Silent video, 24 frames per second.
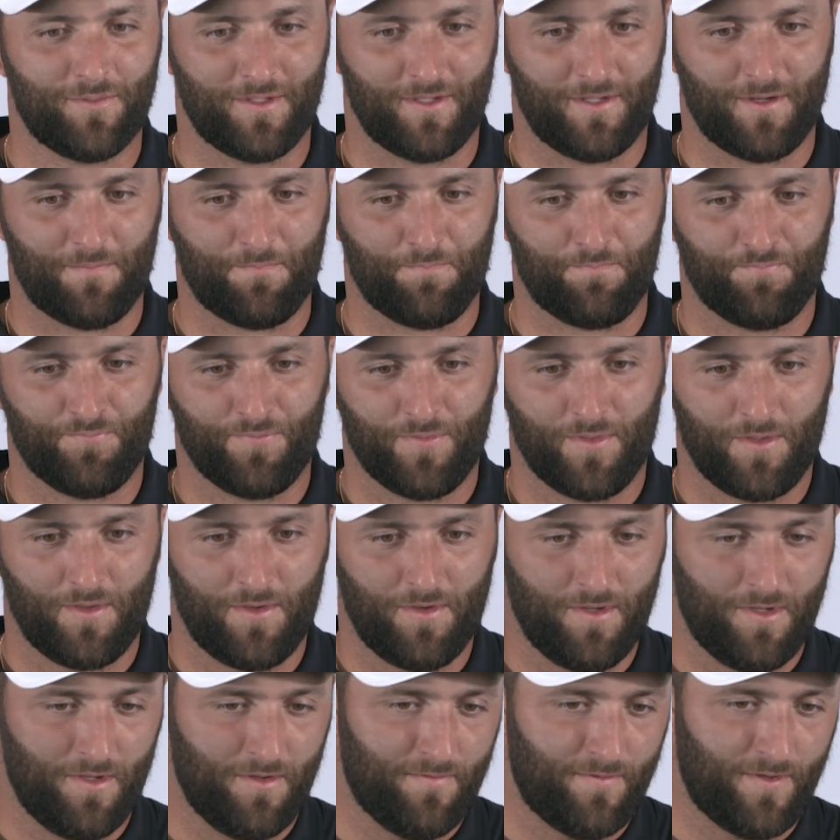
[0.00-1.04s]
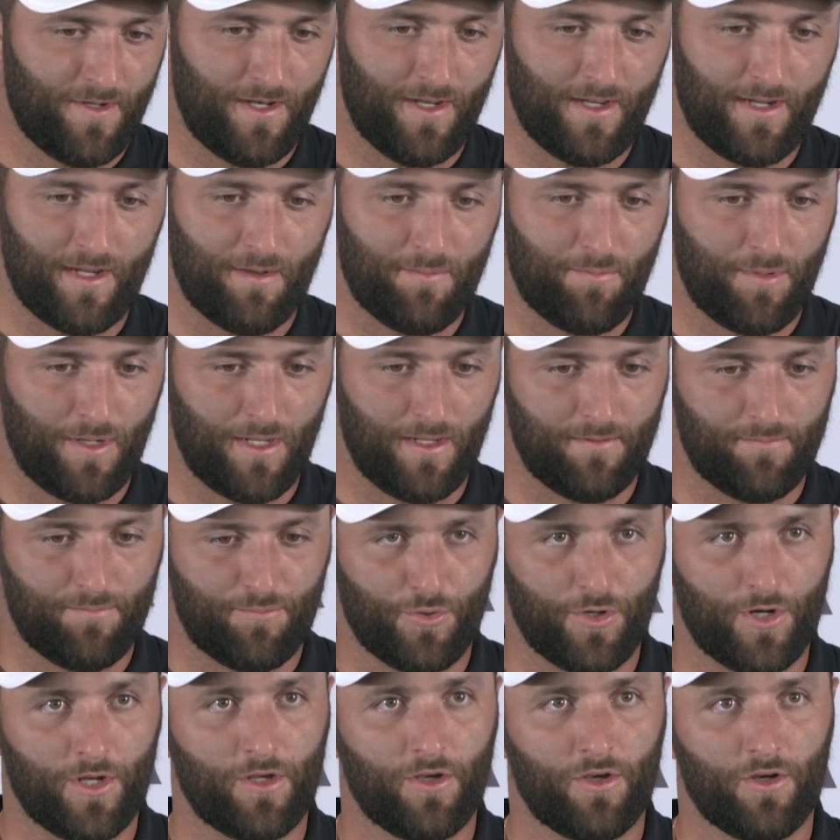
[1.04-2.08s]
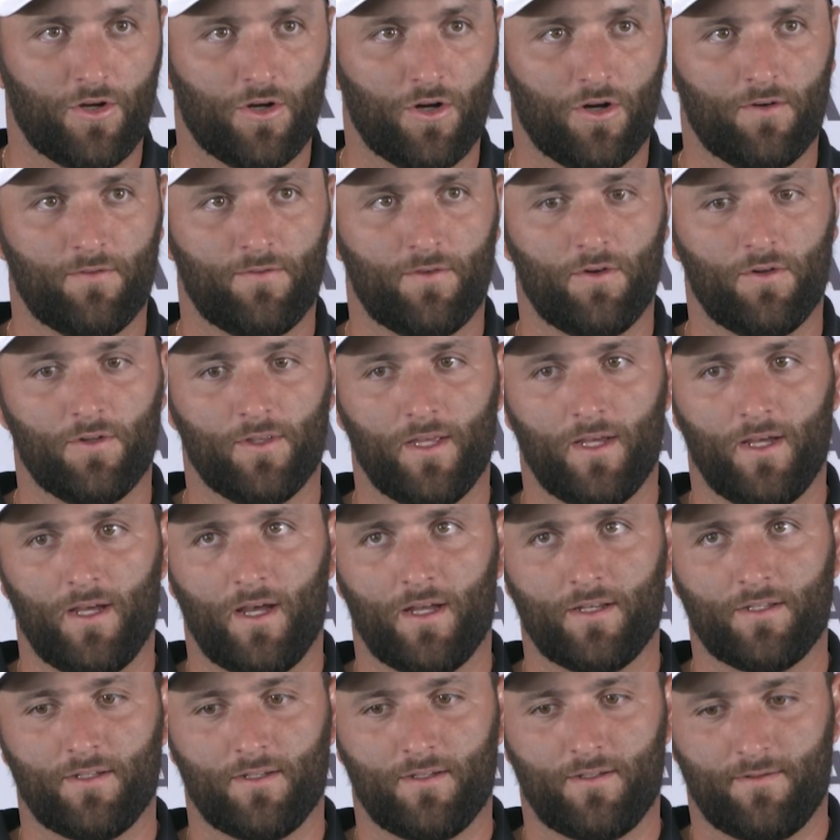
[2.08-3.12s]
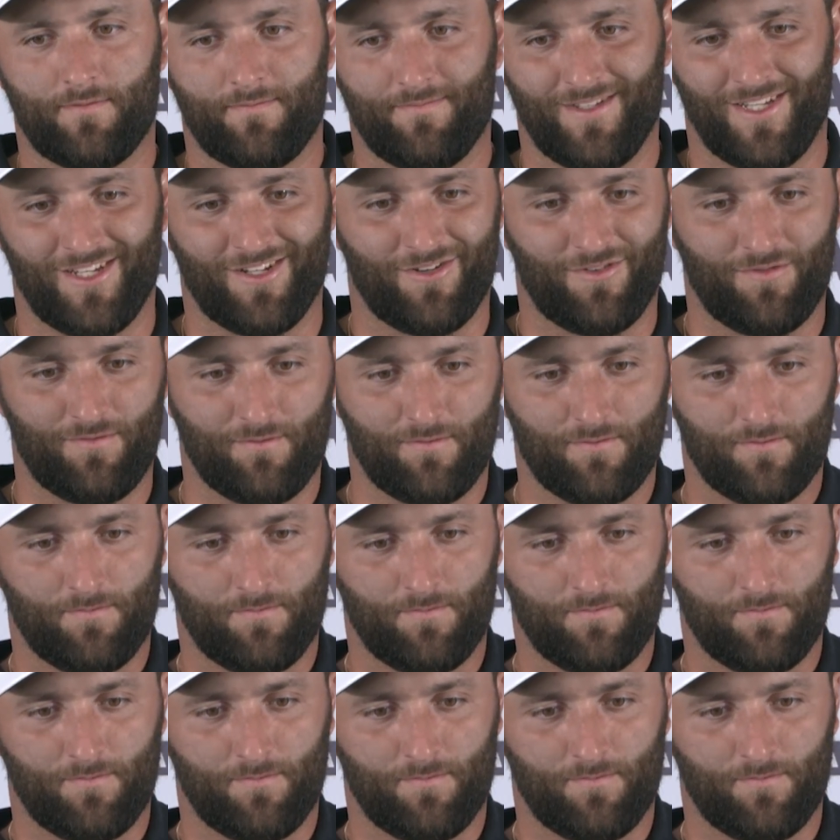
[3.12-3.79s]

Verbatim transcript: Um, felt like I played pretty good golf all day. I just, you know,